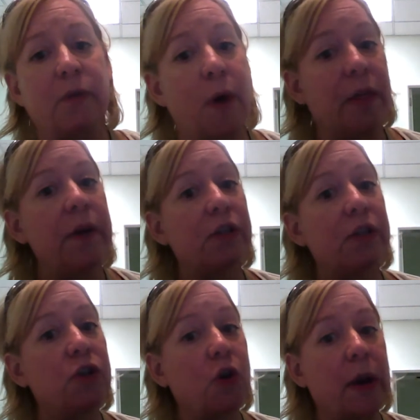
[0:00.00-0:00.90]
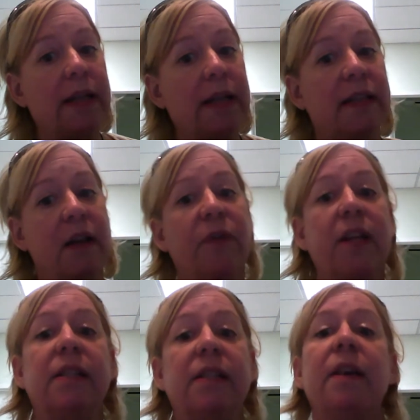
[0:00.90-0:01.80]
whether it's joint
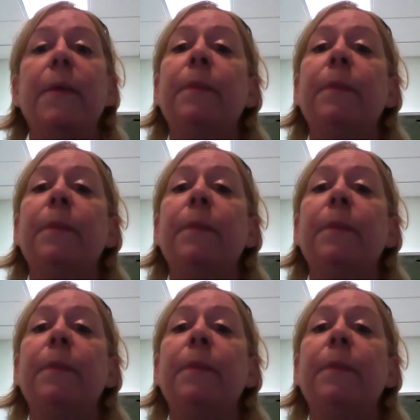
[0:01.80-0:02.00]
stiffness,